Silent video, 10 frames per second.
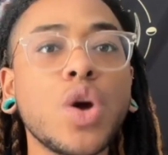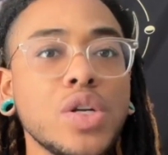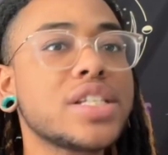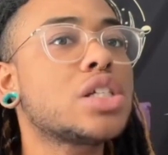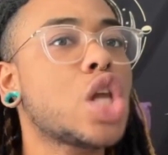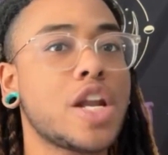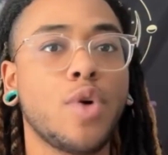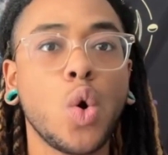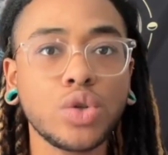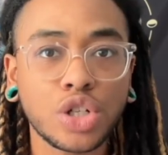I've noticed that a lot
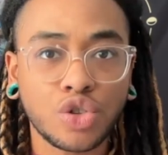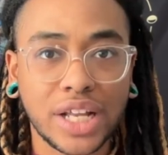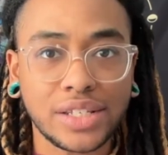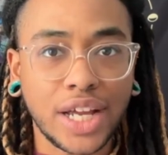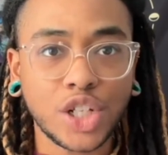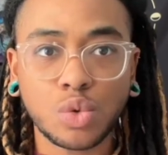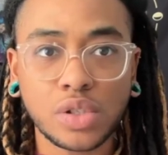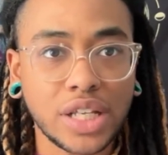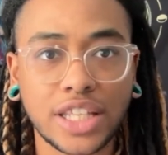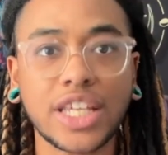of older
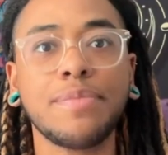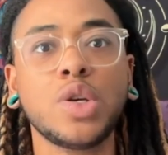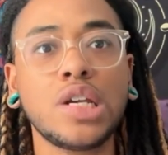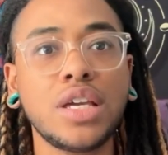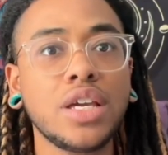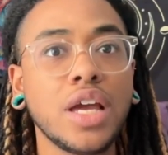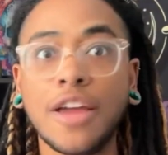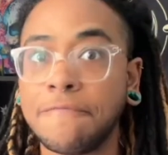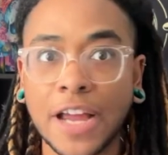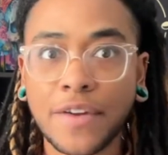transsexuals in the community
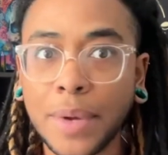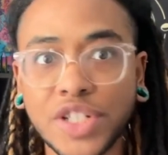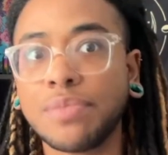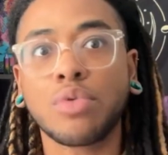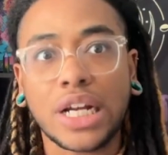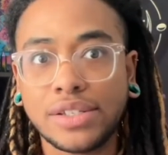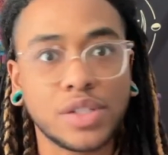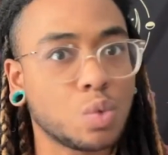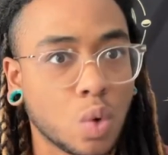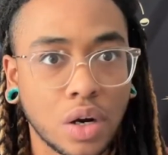very much embrace
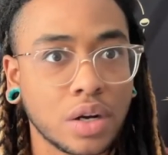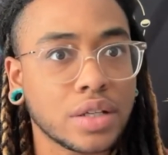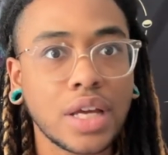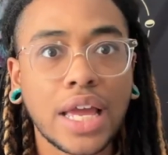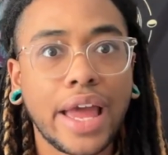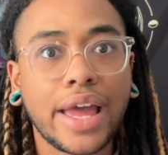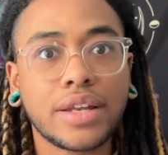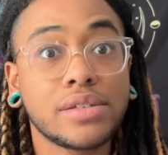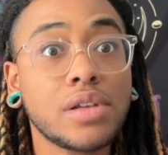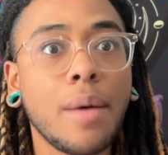this word,
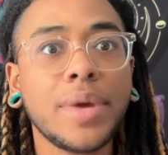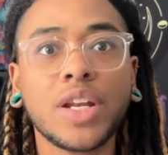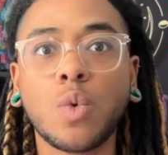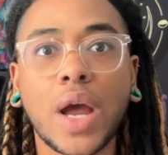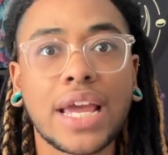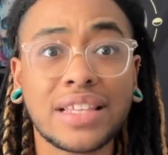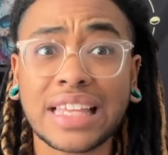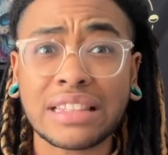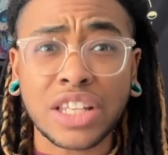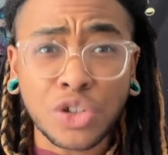and some in a way that
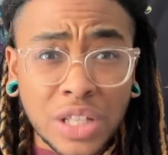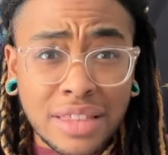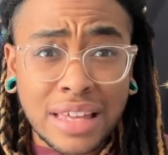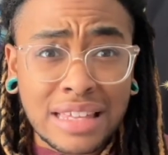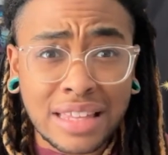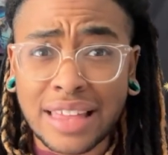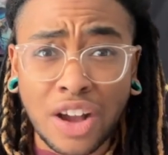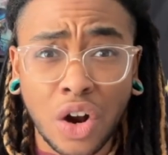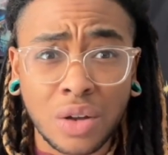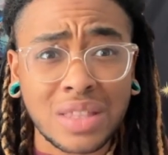they literally think that
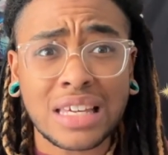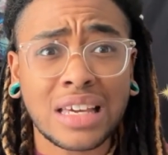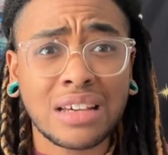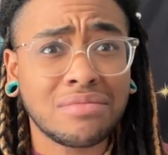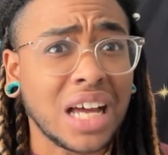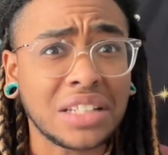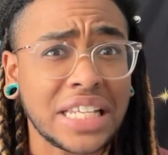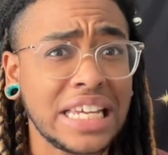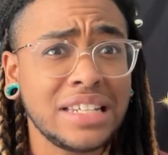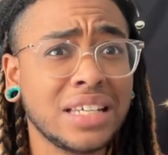they are the
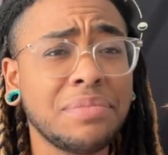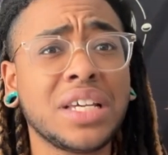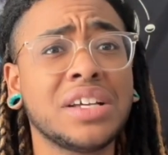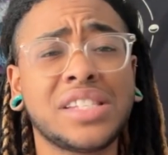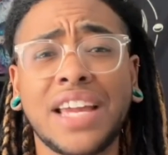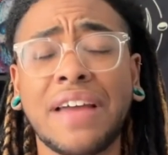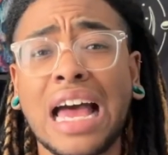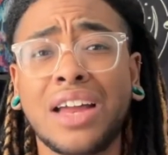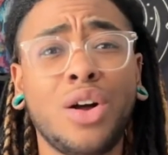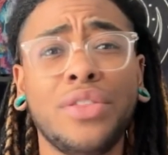elite because they have
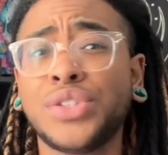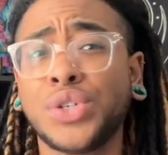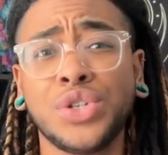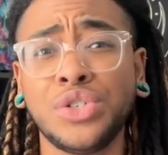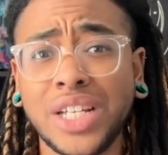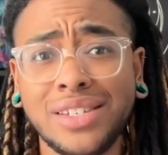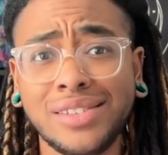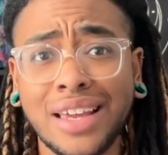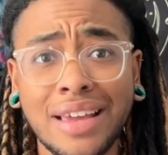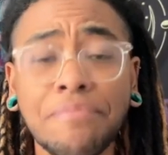had all the surgeries,